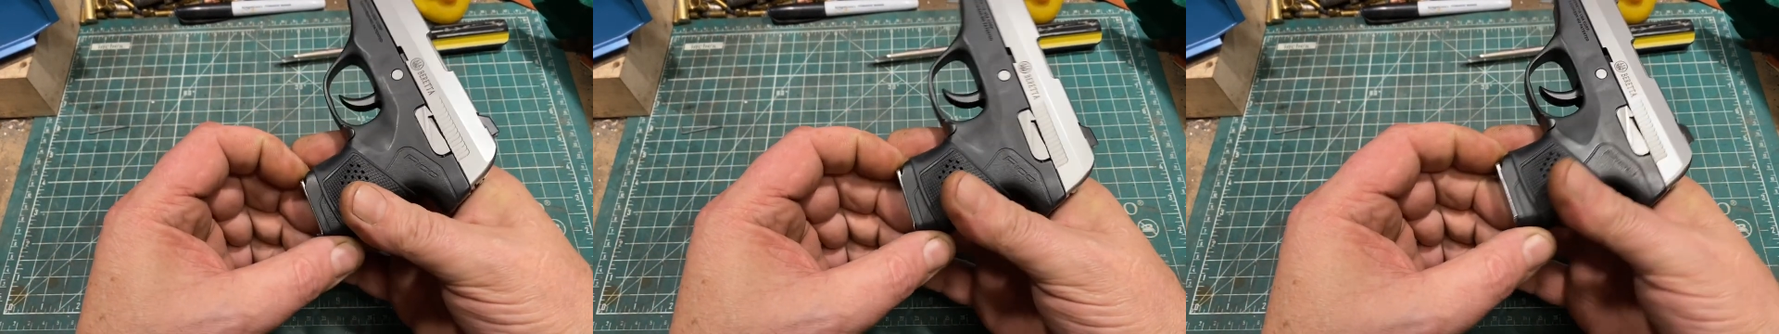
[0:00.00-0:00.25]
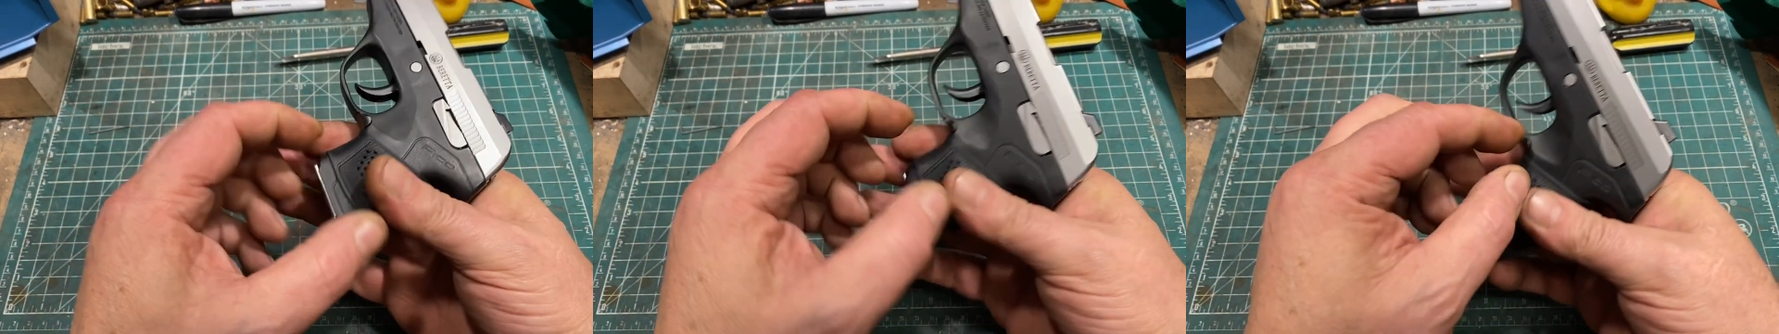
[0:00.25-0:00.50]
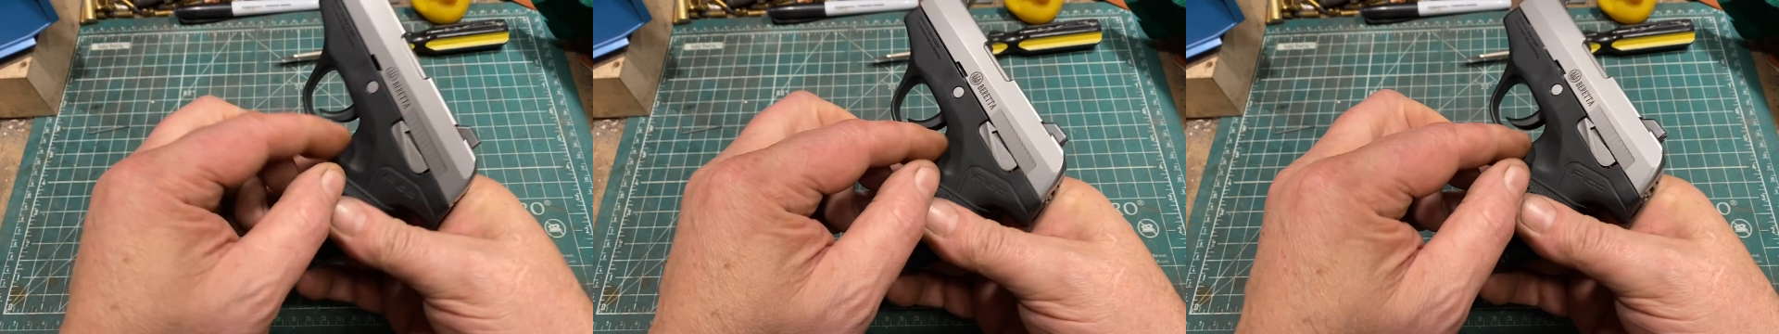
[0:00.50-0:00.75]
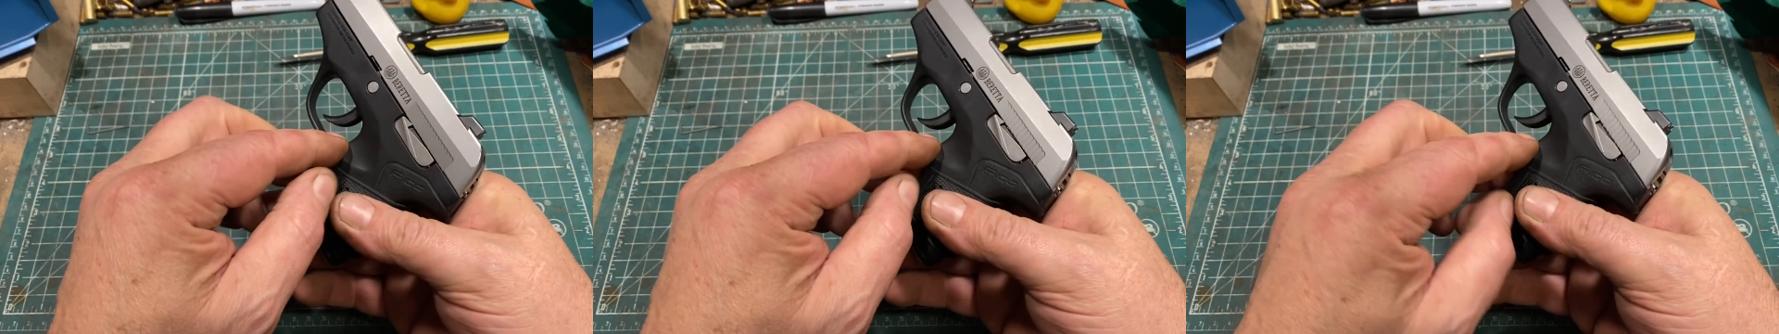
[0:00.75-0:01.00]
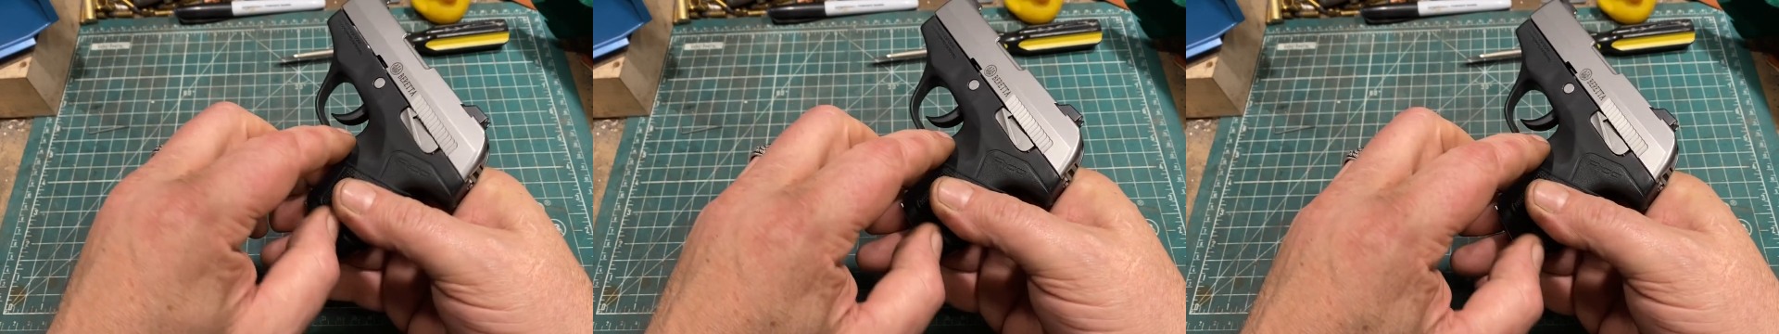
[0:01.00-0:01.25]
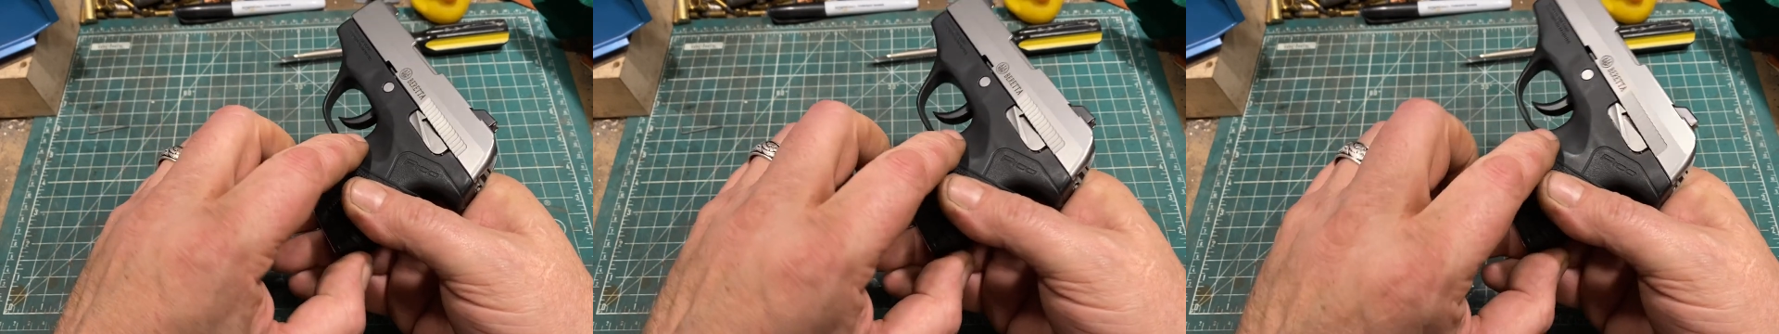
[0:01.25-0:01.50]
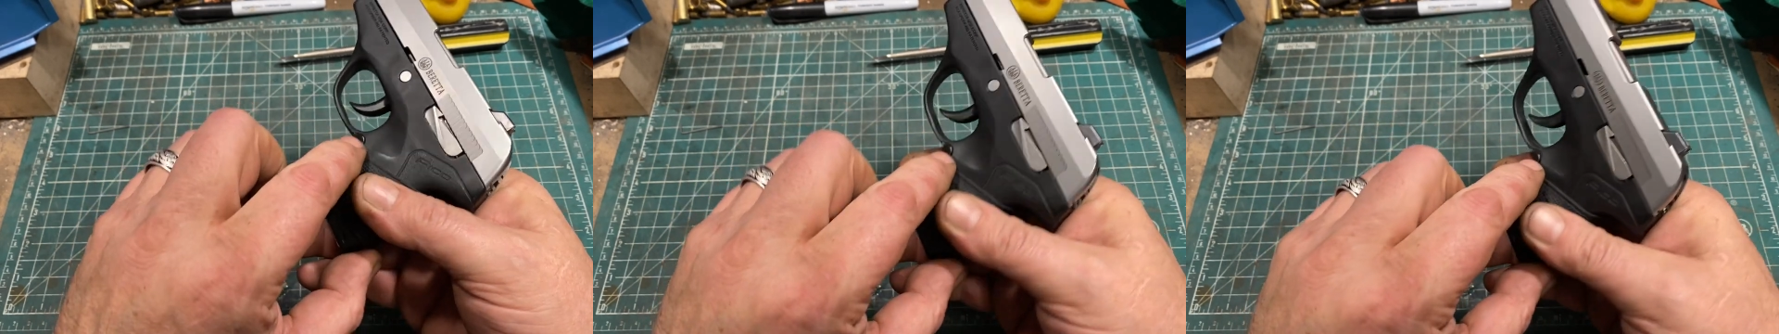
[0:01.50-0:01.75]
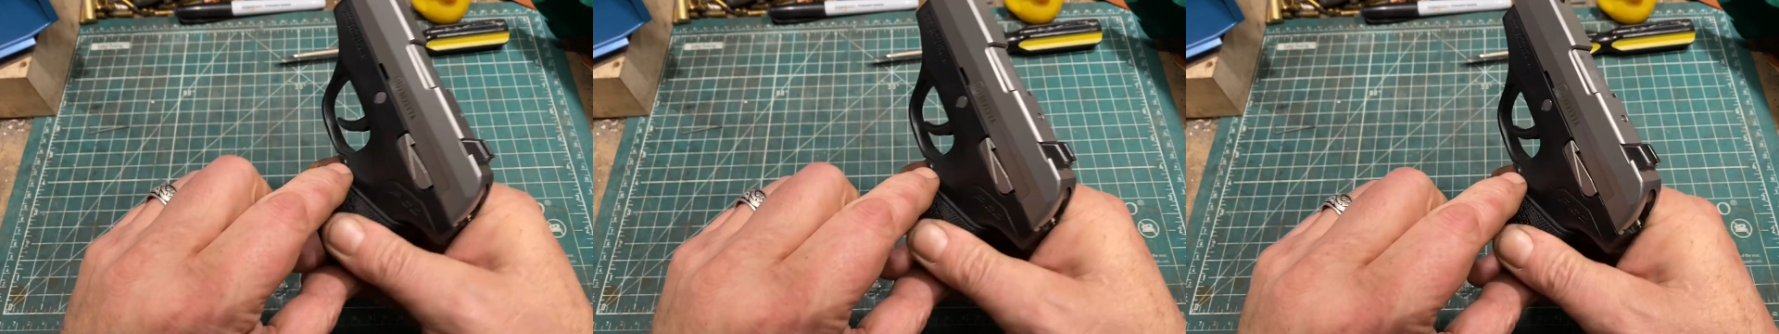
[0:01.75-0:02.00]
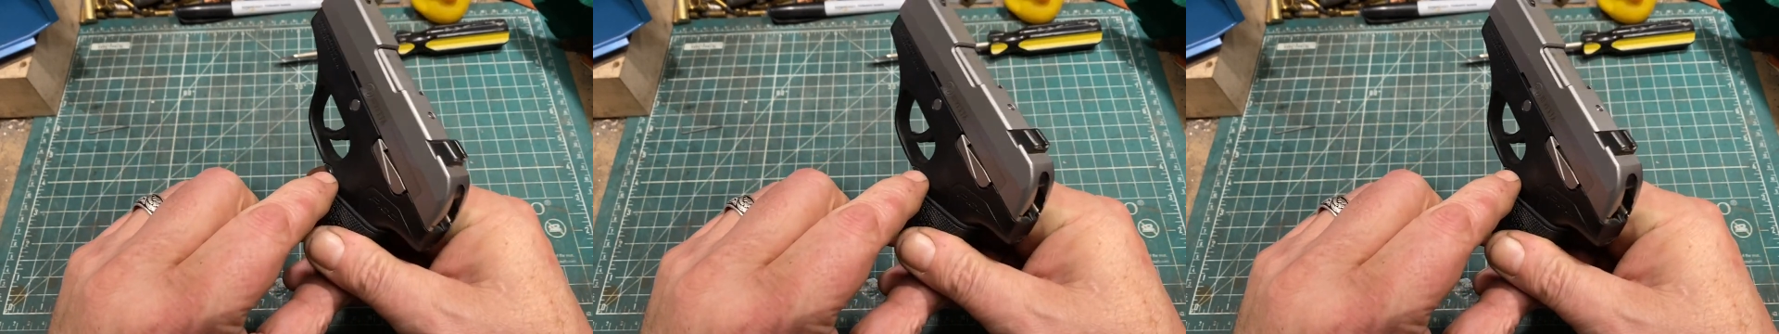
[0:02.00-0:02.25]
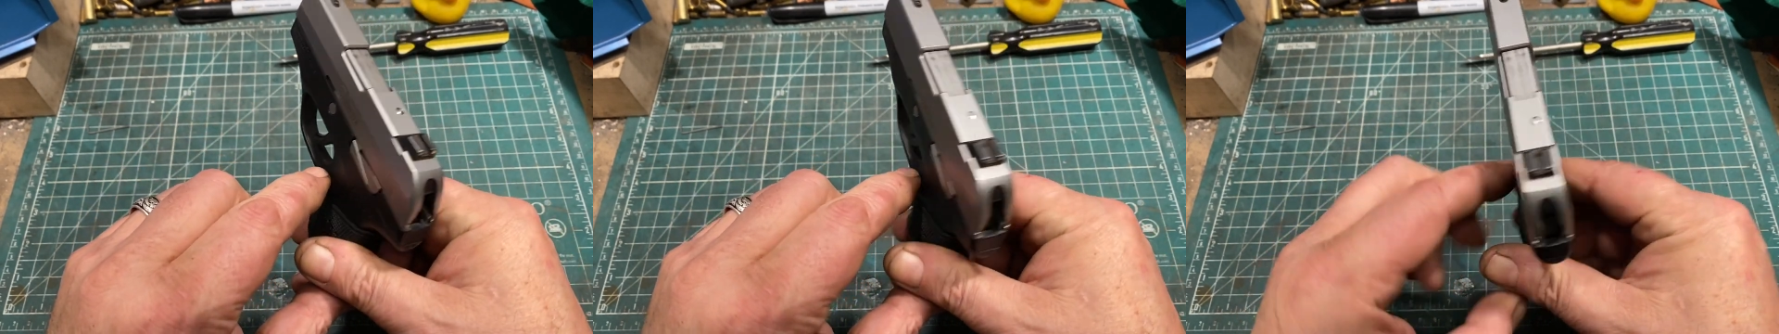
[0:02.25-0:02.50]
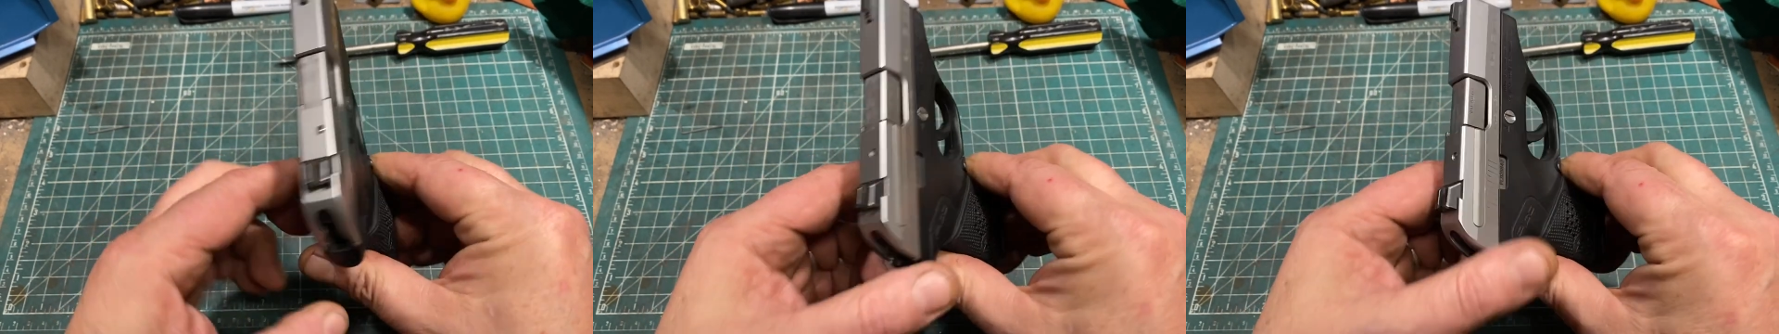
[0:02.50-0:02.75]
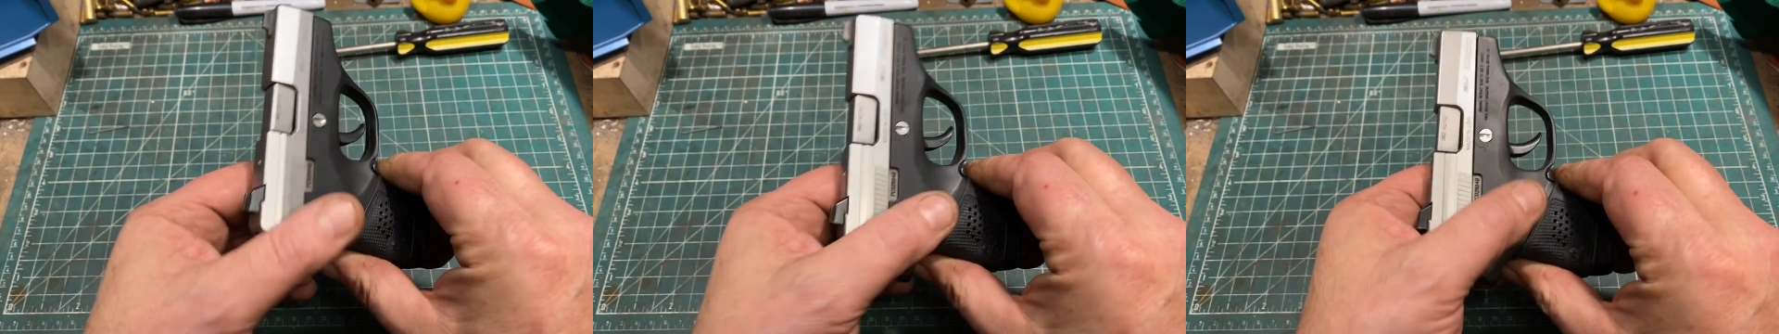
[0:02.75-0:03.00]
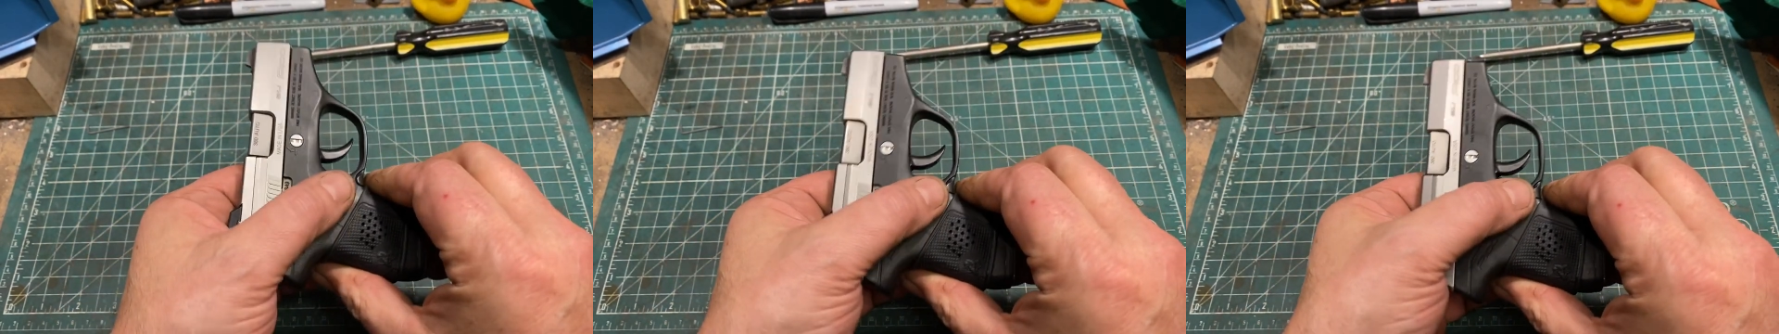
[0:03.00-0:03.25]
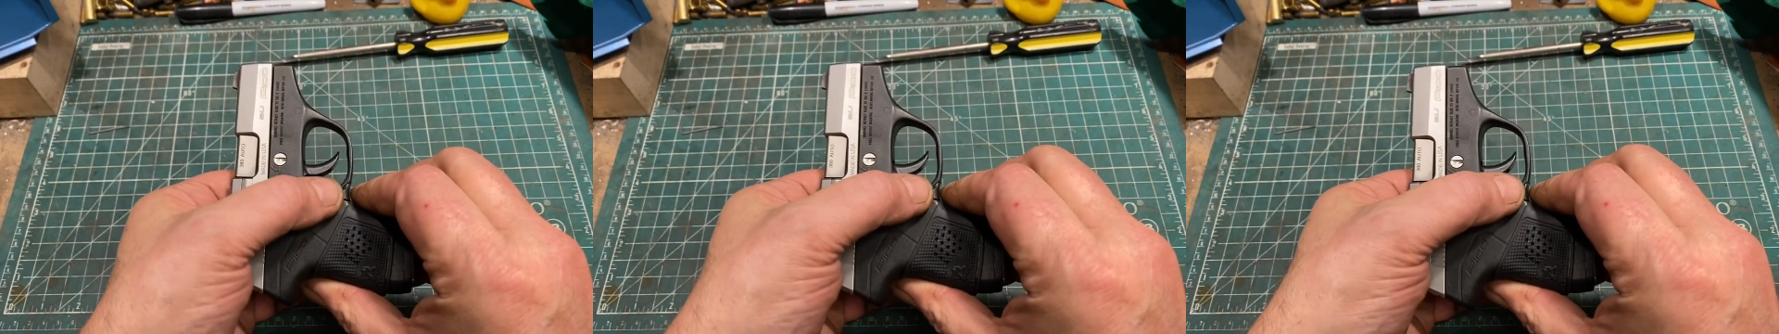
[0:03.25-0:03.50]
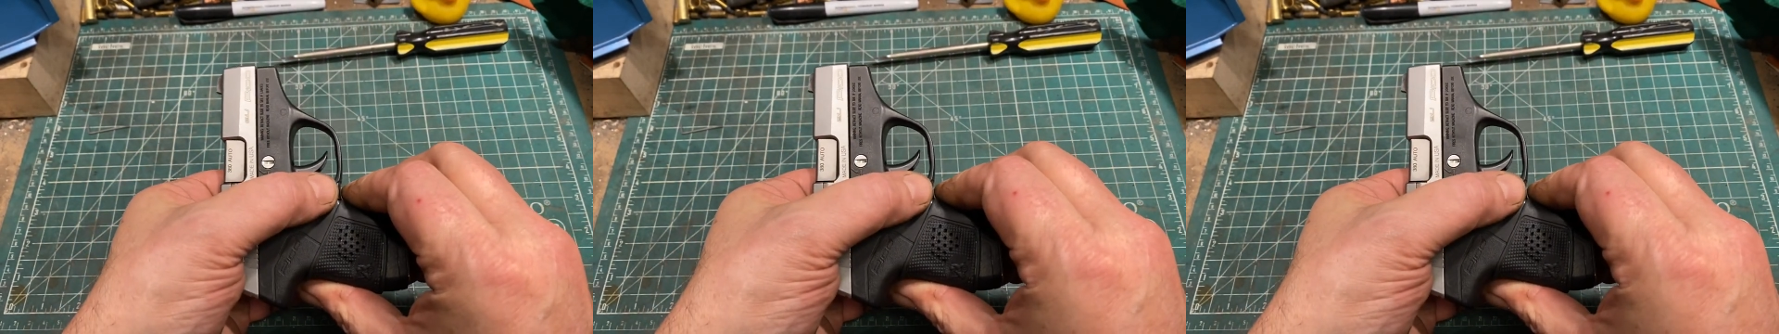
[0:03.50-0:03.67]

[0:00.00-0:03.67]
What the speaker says: No face is visible, so there are no lips to read.